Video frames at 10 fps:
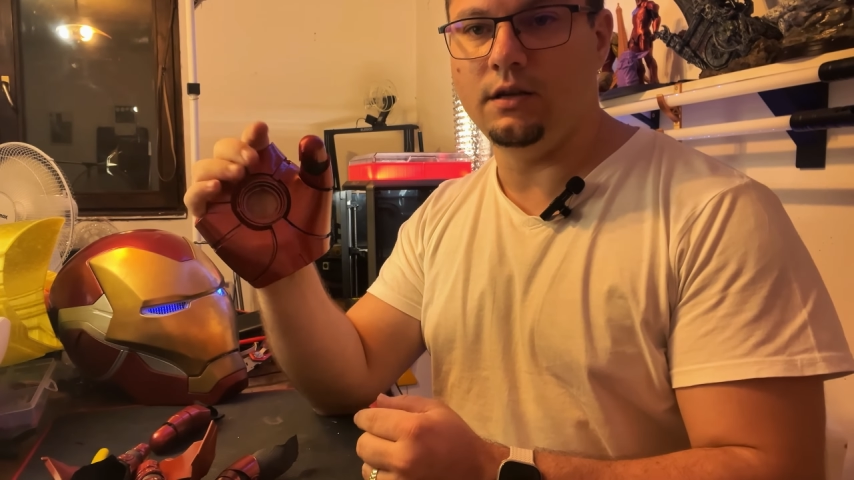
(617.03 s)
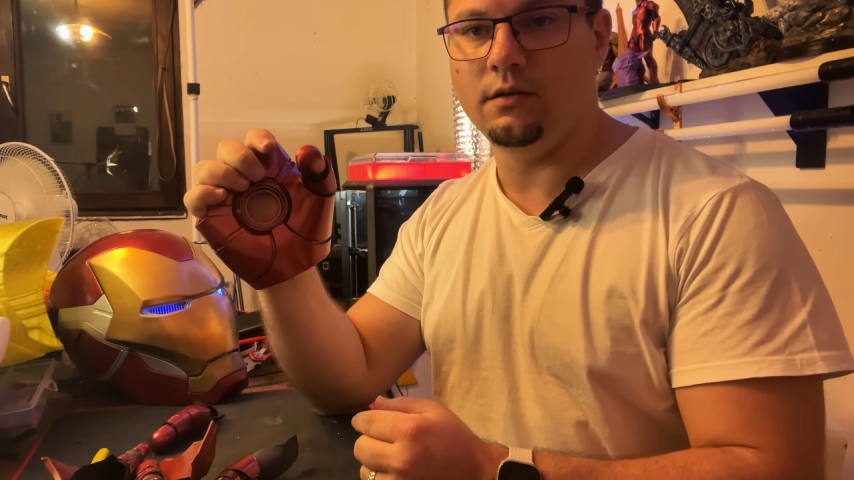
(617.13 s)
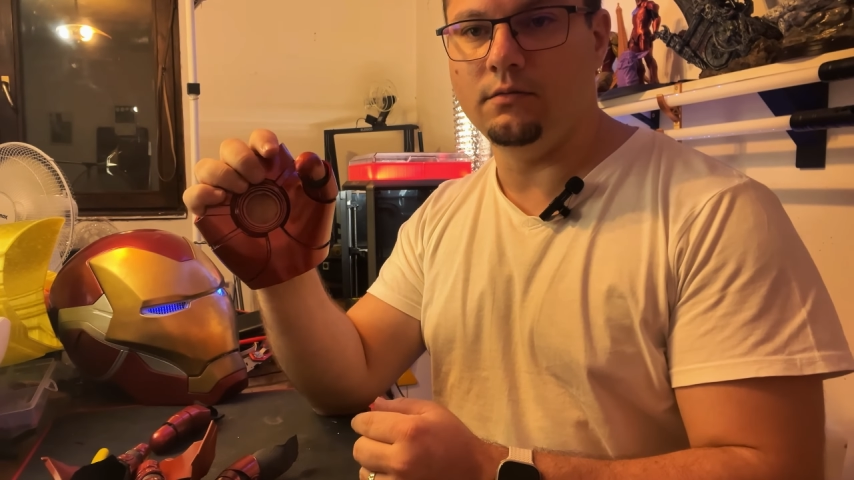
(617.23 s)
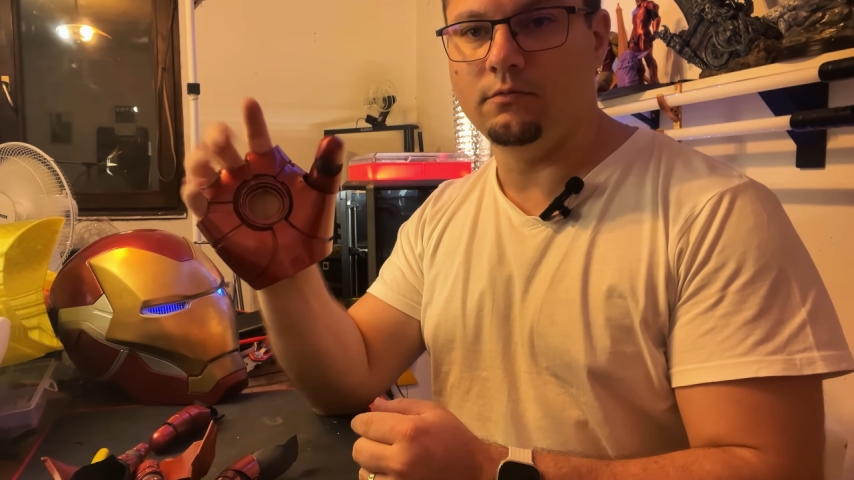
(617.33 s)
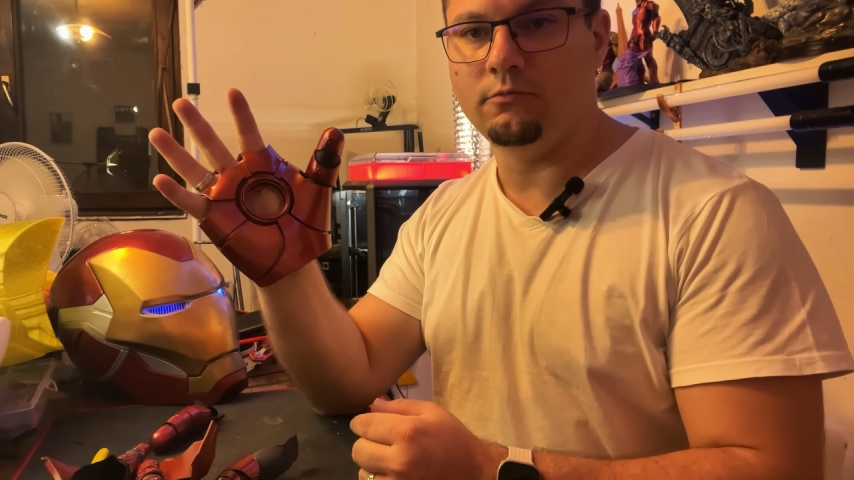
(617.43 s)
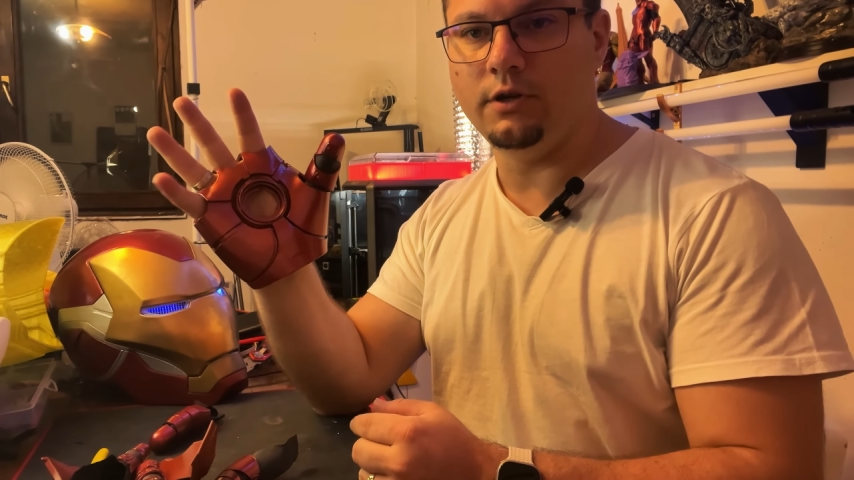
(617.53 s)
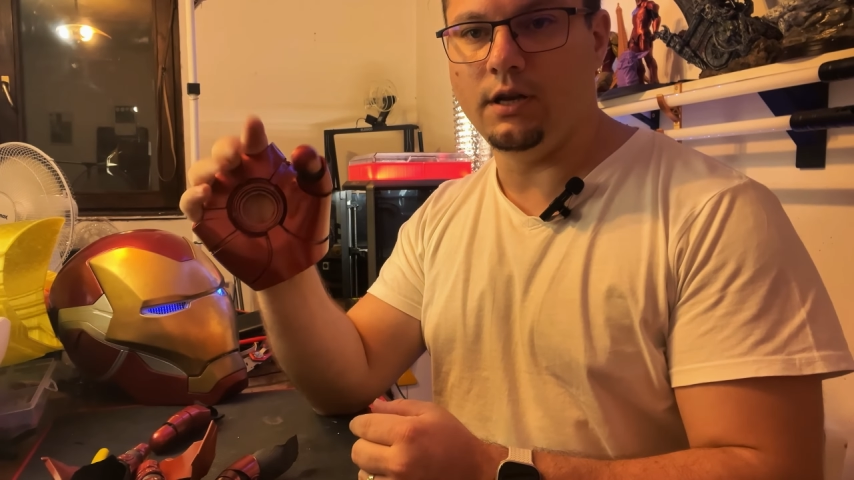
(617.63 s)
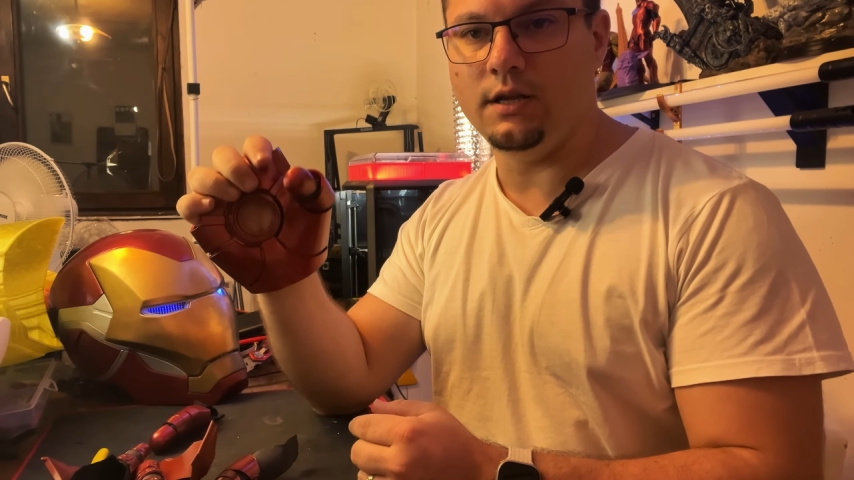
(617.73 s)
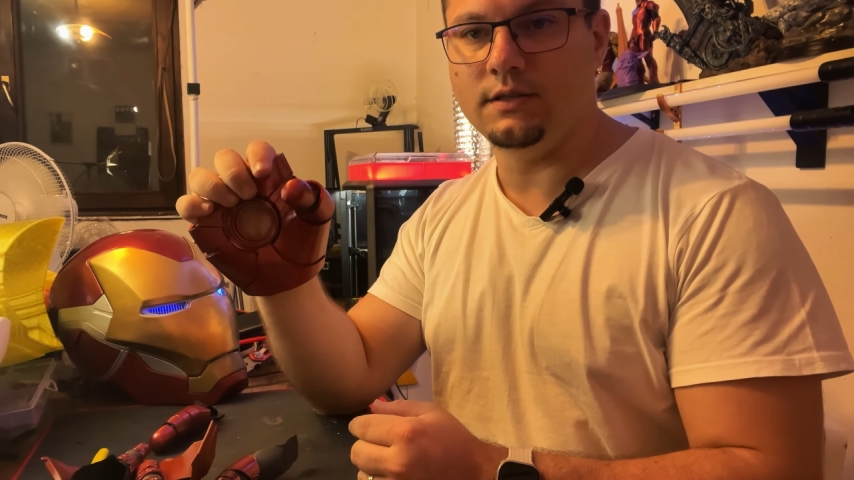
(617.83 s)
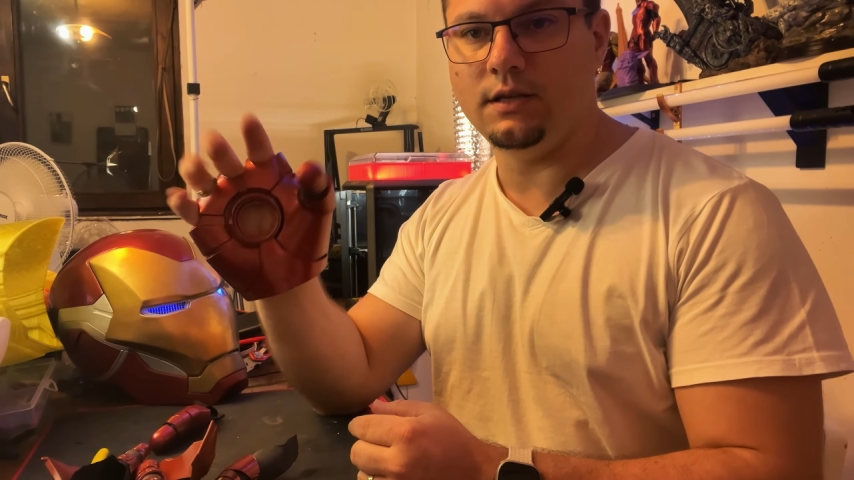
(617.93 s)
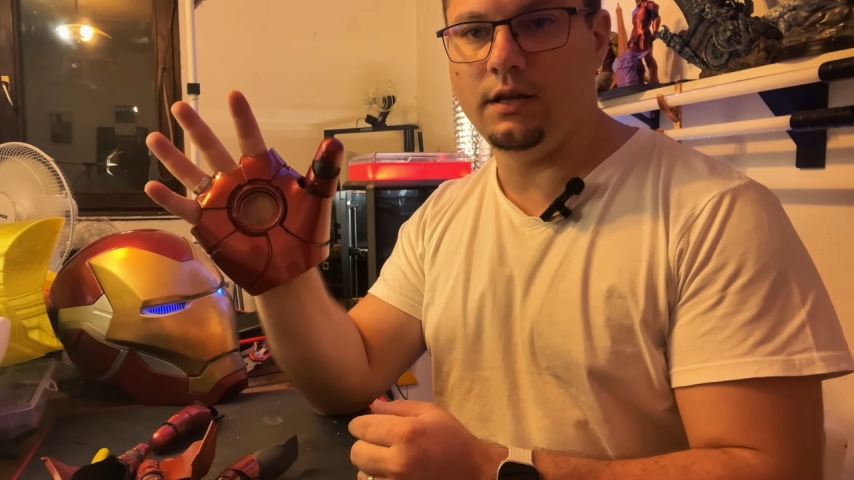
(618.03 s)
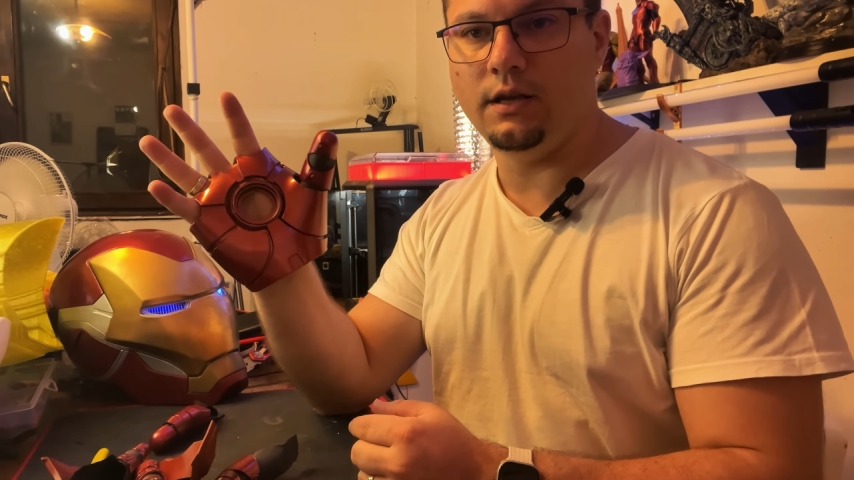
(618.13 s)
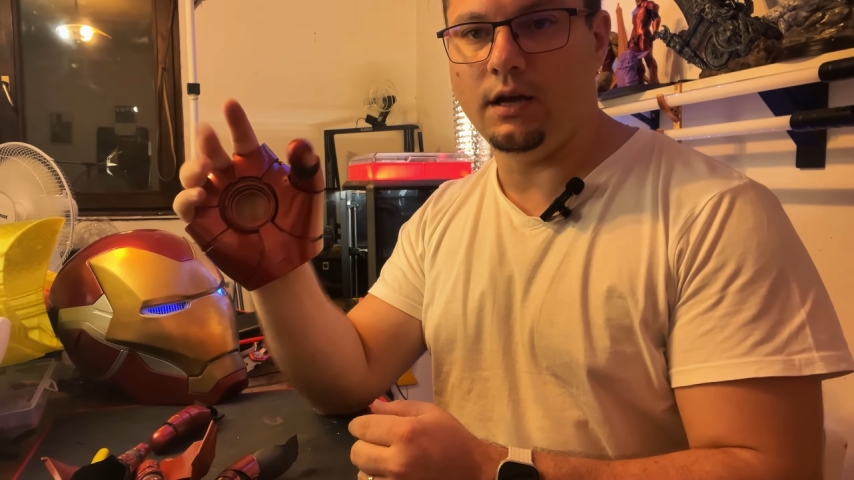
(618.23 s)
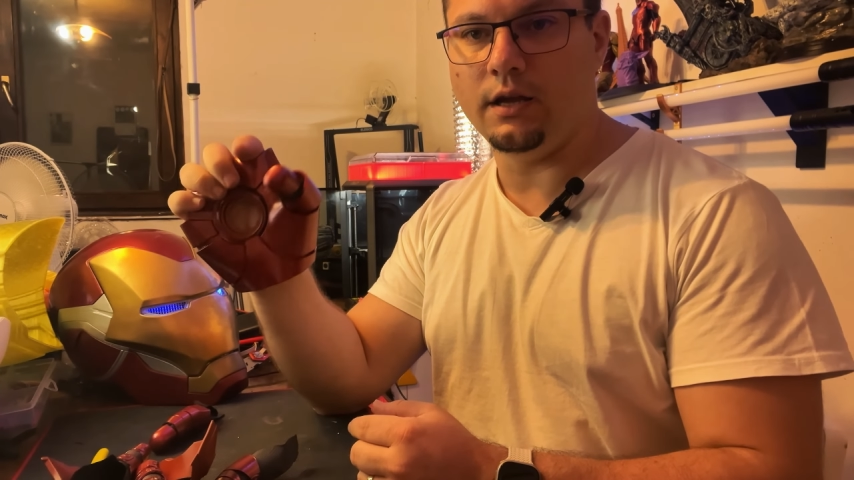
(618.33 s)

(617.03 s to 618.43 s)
in really easily.